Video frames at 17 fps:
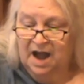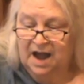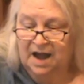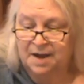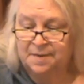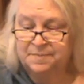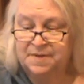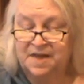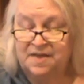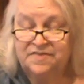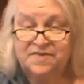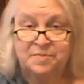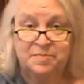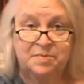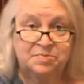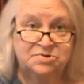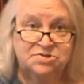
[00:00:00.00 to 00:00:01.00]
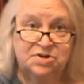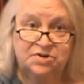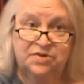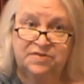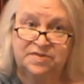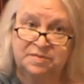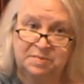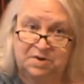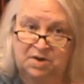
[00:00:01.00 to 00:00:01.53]
Um, and some people don't
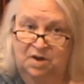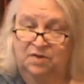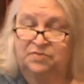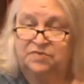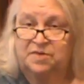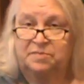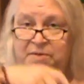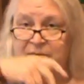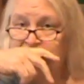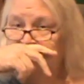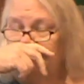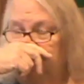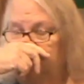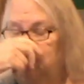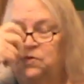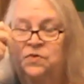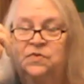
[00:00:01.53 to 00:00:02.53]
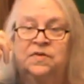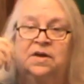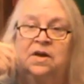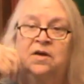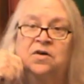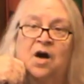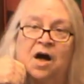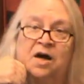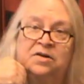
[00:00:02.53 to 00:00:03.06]
use them at all. Some people just use like
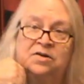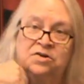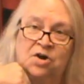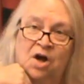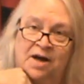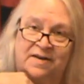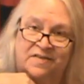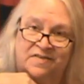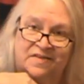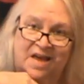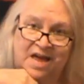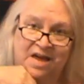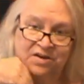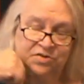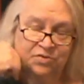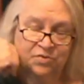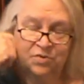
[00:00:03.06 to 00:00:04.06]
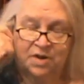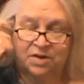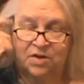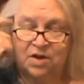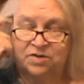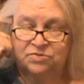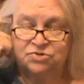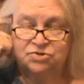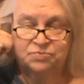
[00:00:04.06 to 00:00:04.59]
a god and goddess candle, a
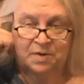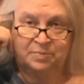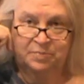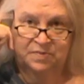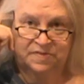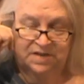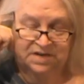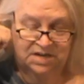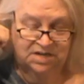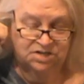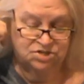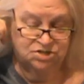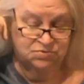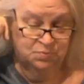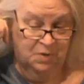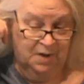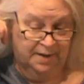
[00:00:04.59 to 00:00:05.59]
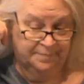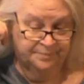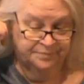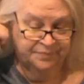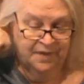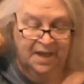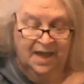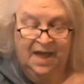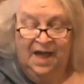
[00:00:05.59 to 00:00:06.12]
candle to represent each one.
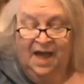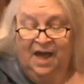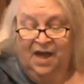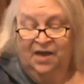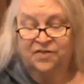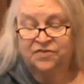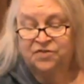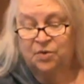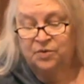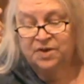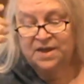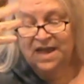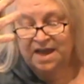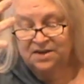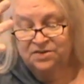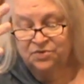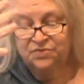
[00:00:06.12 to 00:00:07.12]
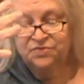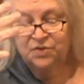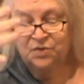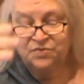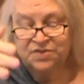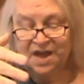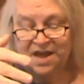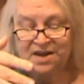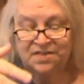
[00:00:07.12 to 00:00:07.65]
So candles,
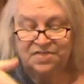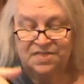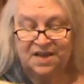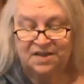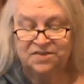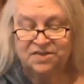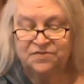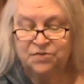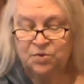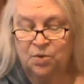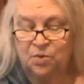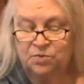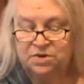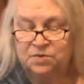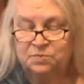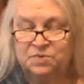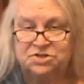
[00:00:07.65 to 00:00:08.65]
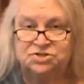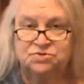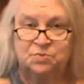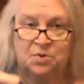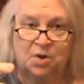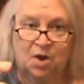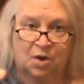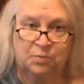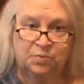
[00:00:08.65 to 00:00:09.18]
those kind of things, if you're holding
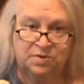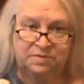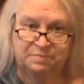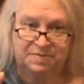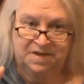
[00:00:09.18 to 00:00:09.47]
ritual, would